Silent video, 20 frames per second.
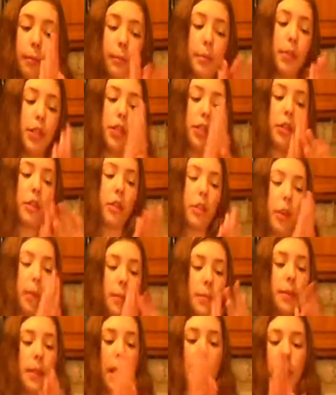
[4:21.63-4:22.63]
put your
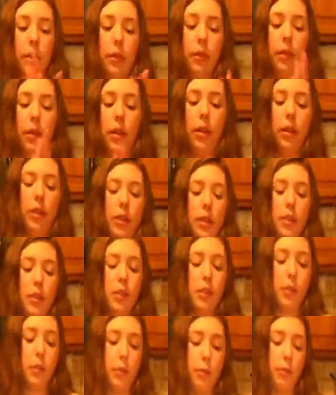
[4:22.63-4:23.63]
thumbs out
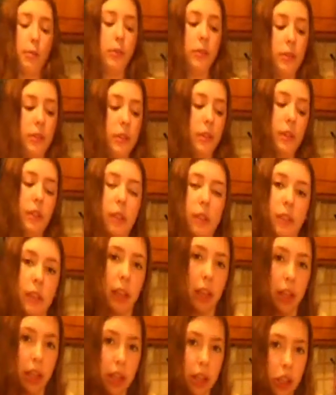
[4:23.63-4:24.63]
so
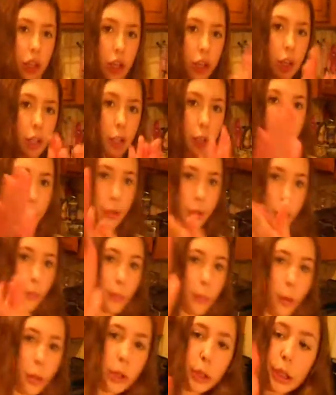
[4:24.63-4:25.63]
they can turn
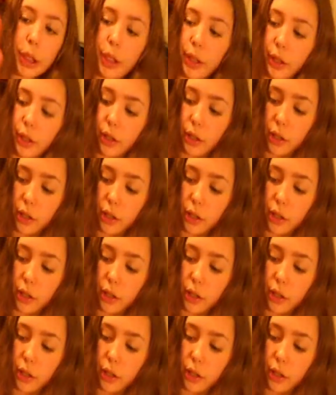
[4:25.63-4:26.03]
in motion.